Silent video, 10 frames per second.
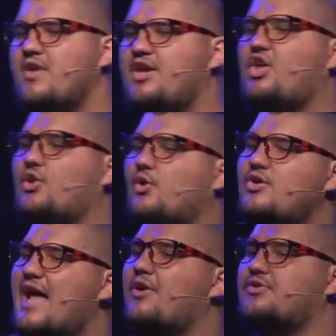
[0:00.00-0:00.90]
he
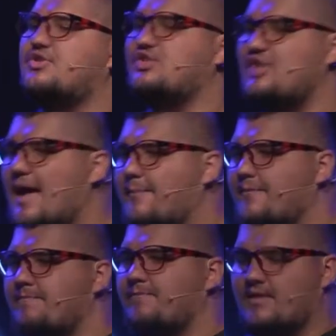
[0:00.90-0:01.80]
learned how to step
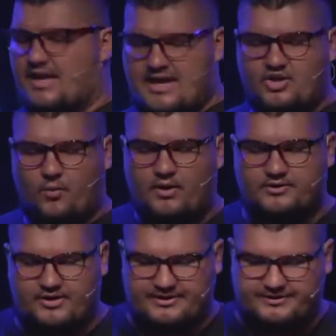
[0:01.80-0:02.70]
in the
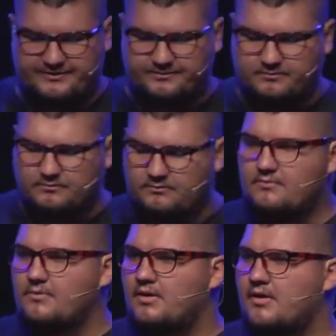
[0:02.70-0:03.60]
wilderness.
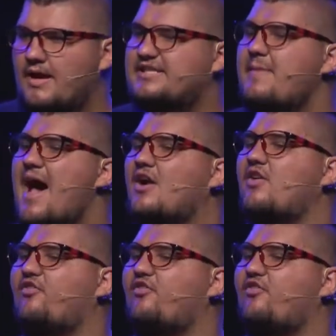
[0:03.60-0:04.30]
As a matter of